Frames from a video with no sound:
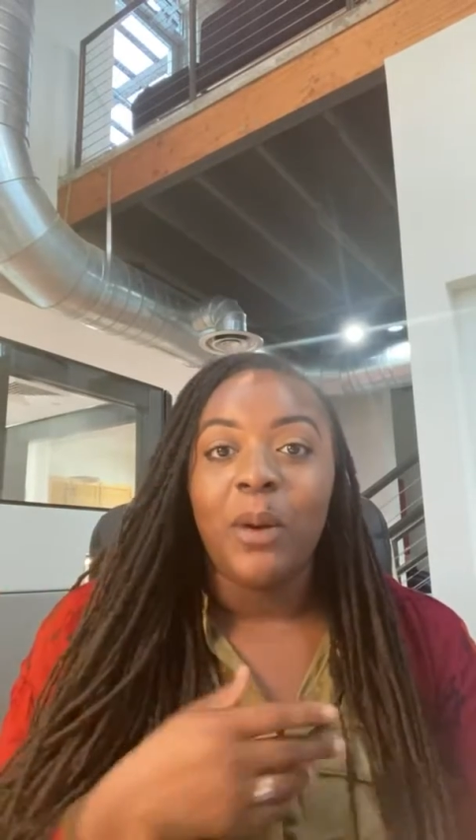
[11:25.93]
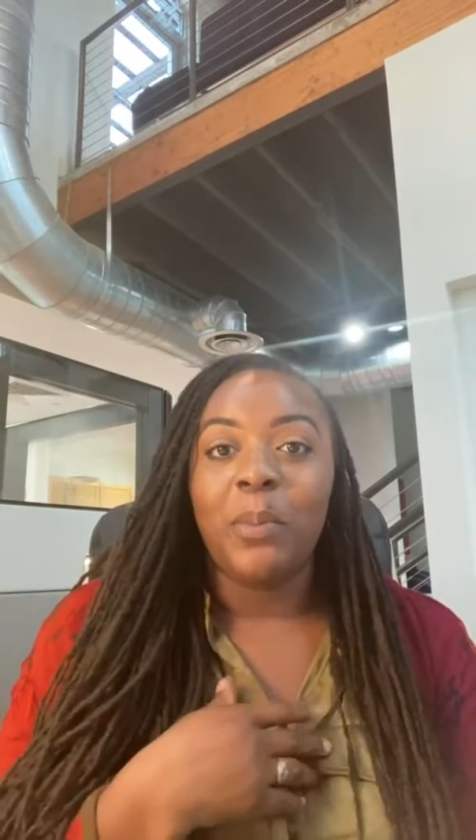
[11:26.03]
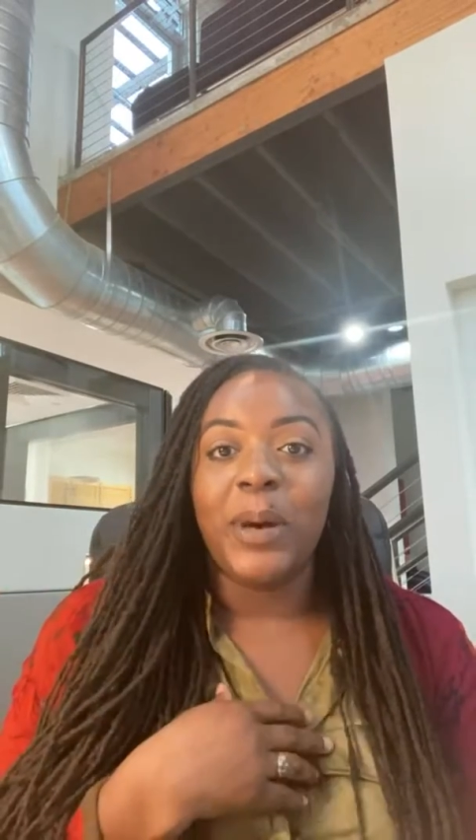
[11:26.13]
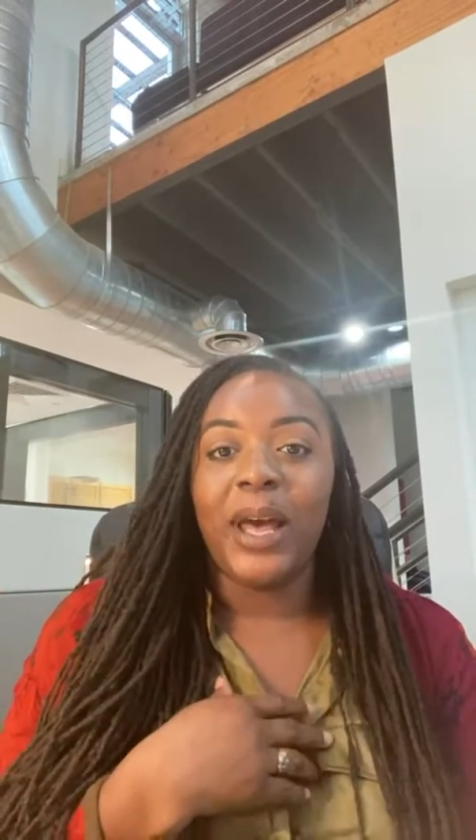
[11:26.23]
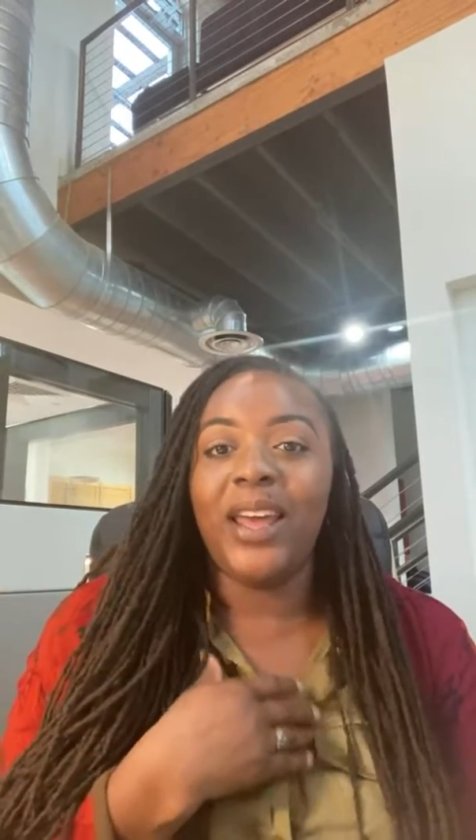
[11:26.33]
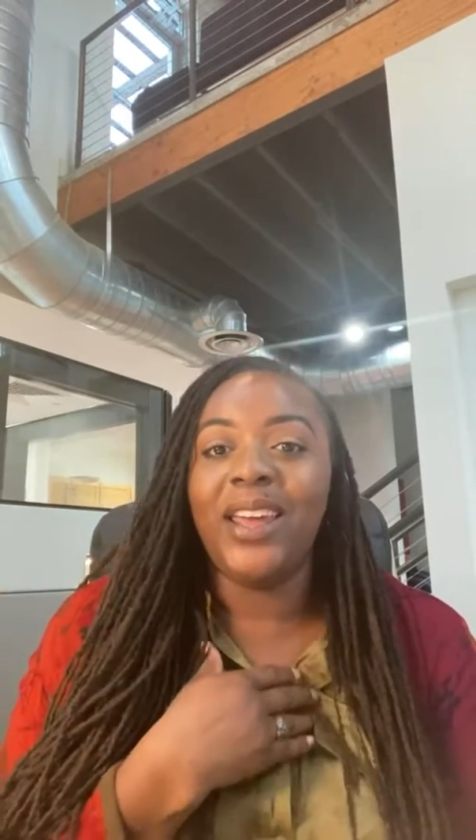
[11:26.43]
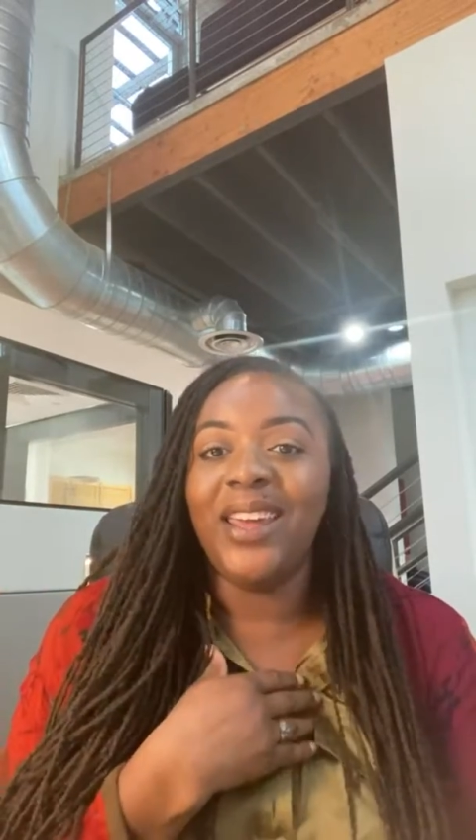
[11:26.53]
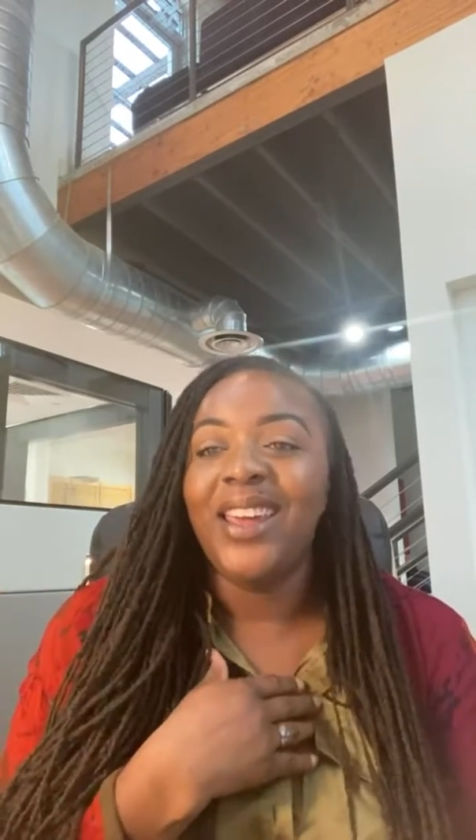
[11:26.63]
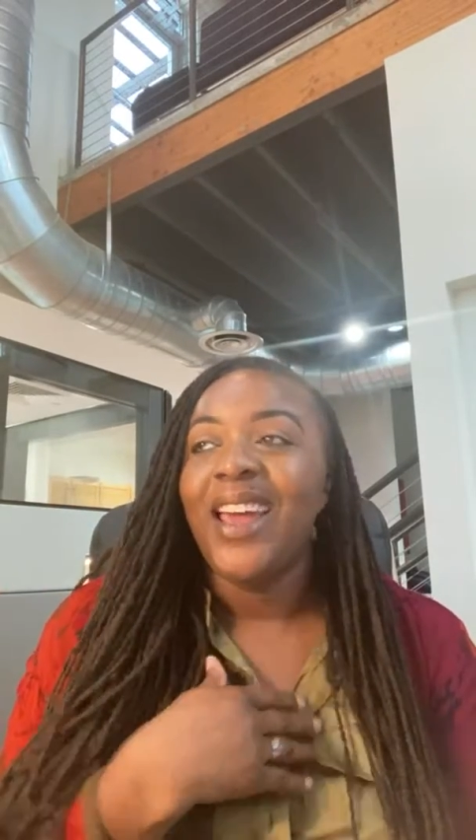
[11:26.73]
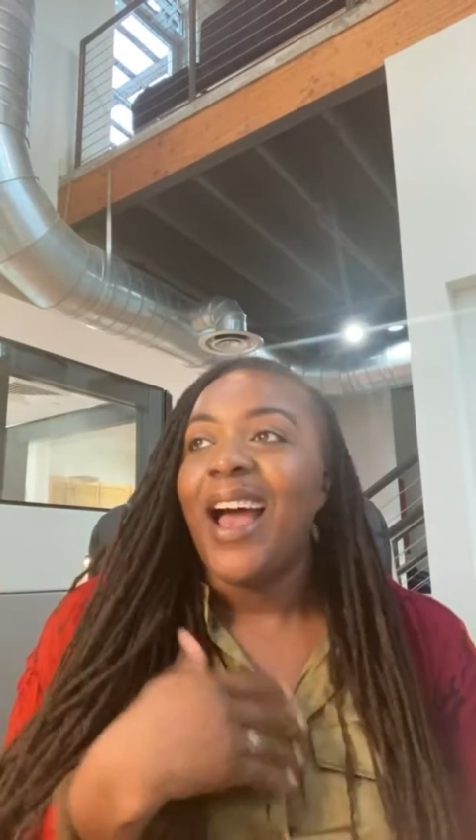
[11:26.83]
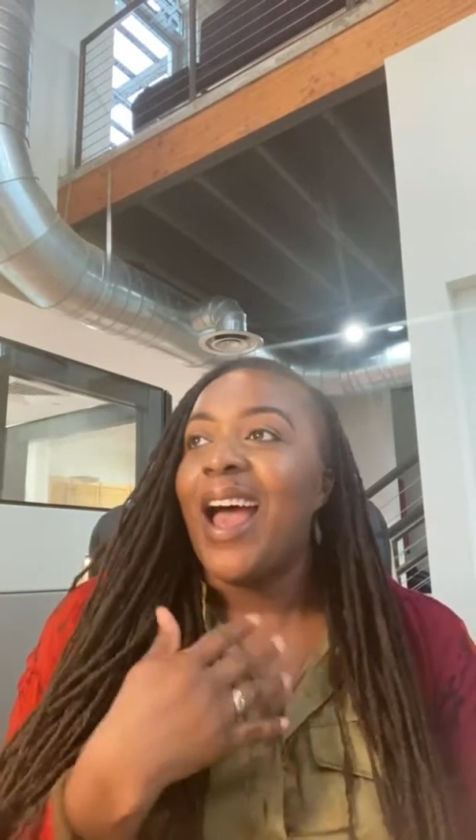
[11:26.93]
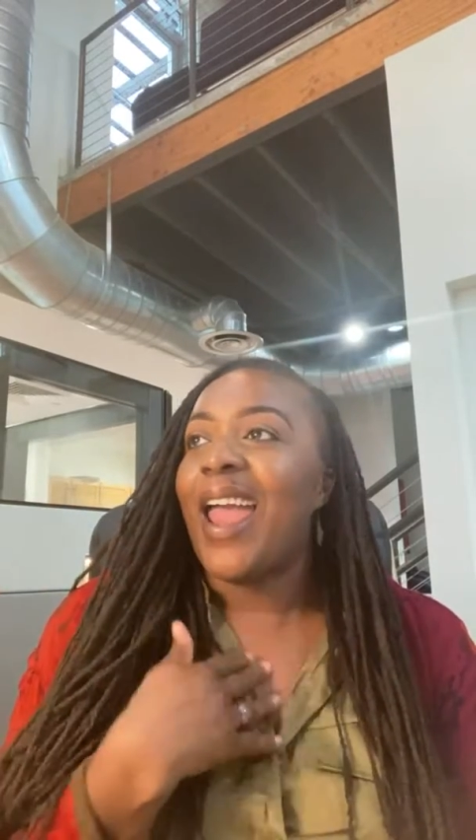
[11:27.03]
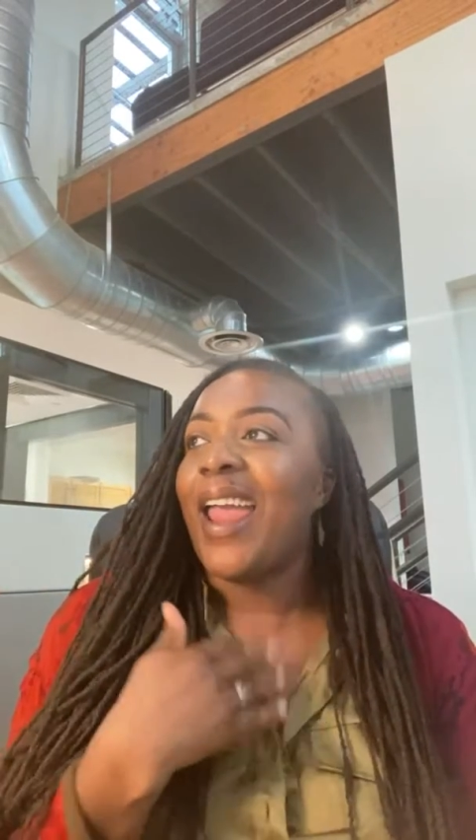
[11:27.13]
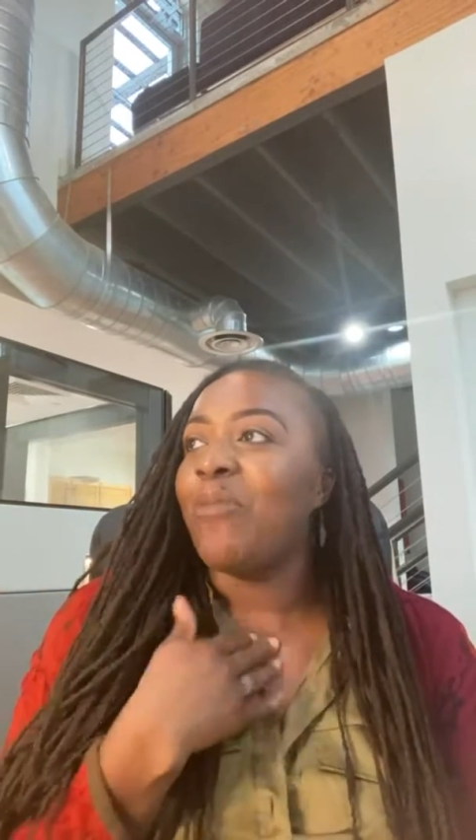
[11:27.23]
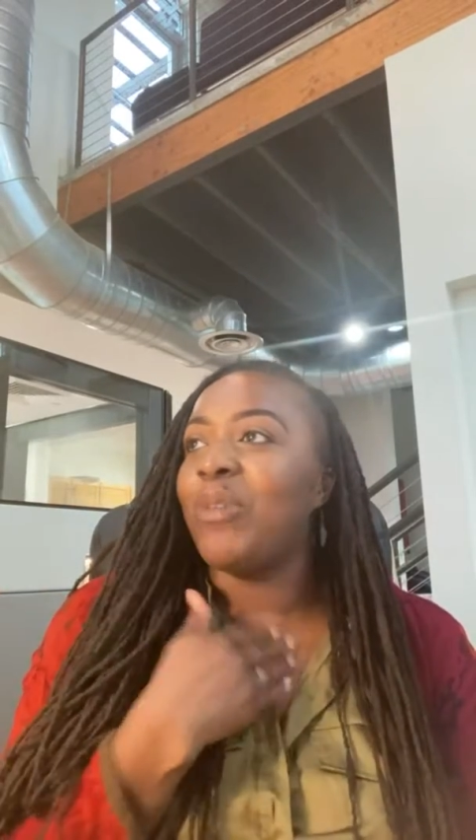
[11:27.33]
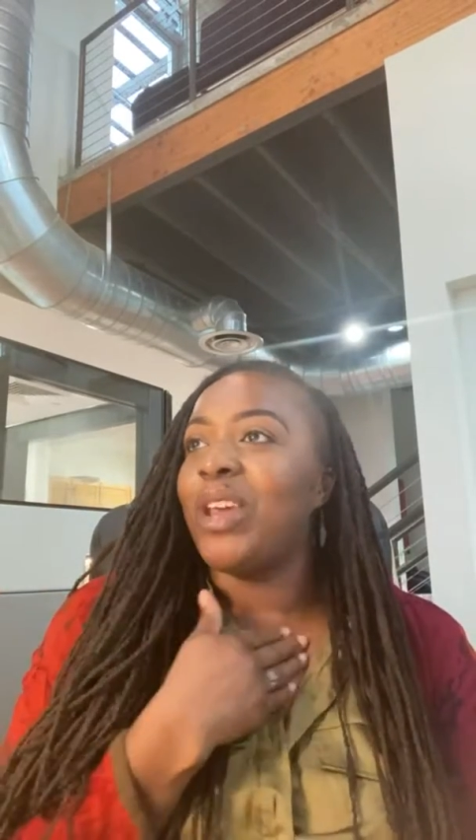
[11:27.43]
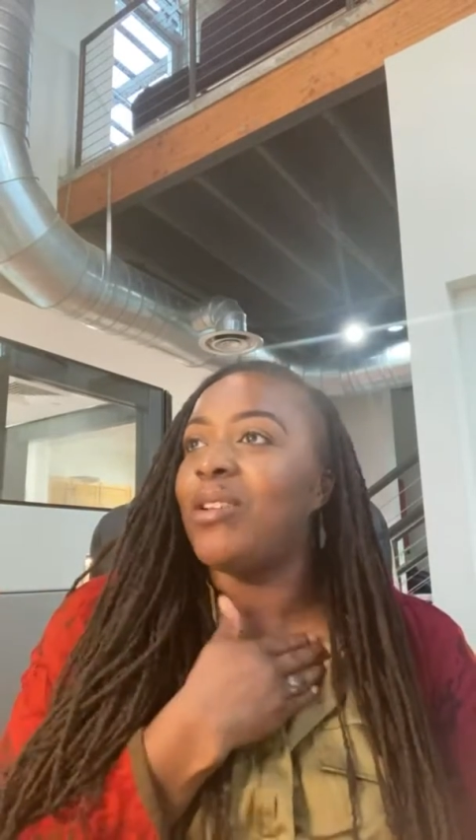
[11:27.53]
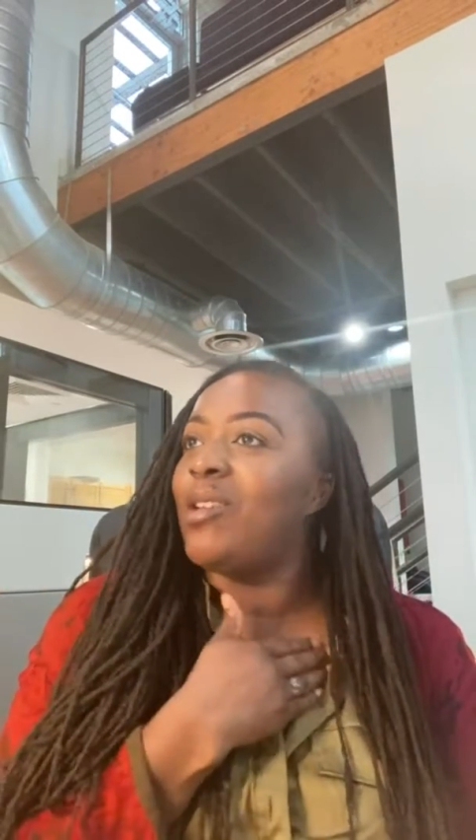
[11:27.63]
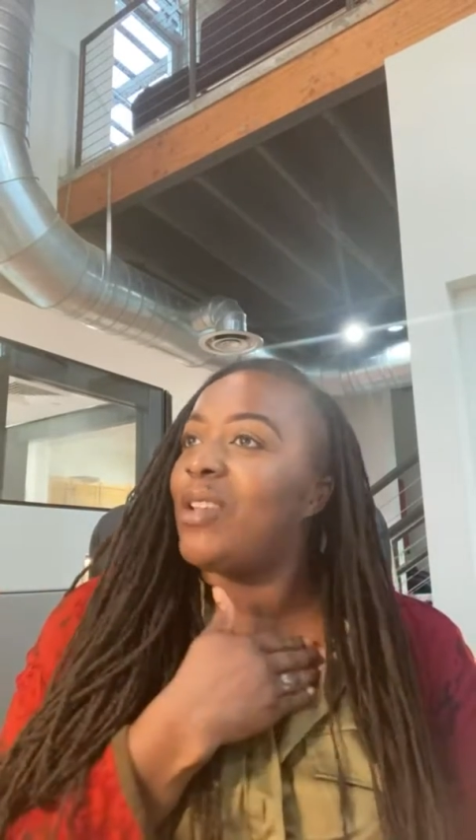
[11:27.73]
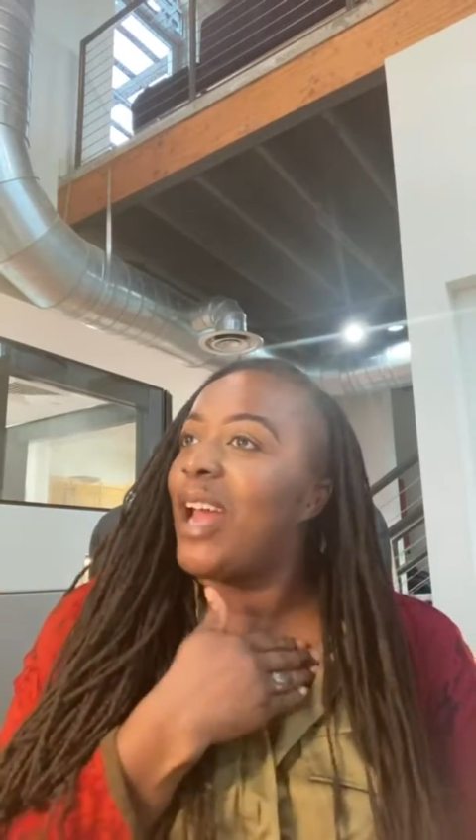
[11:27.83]
But it hit me a
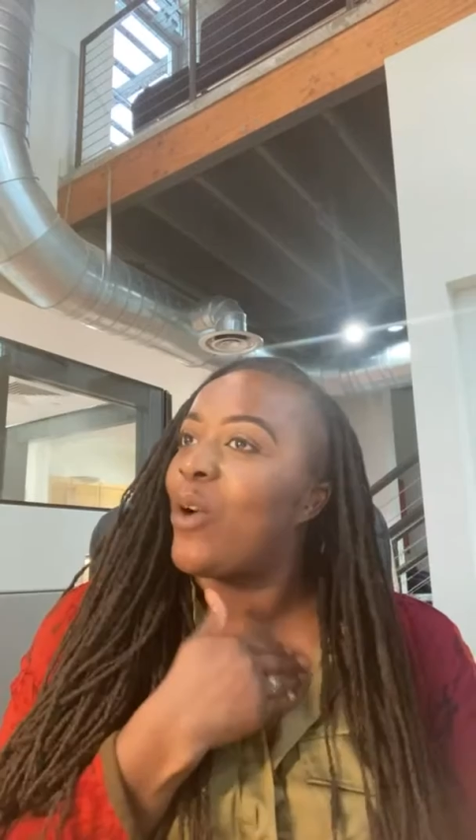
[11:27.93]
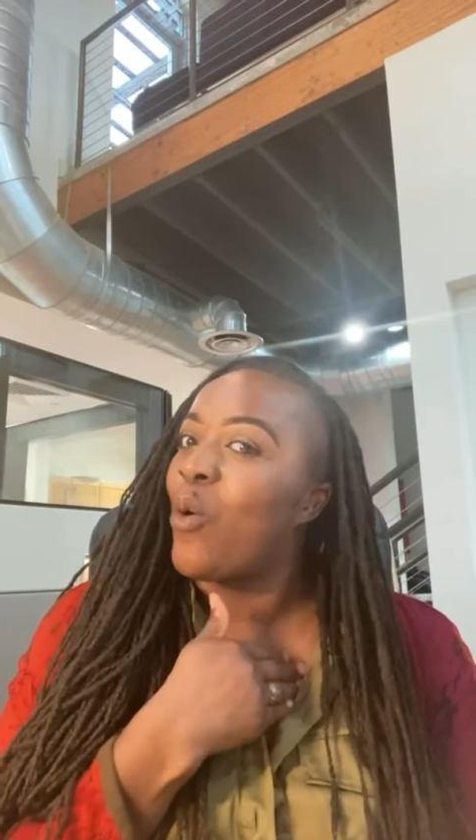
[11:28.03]
little like,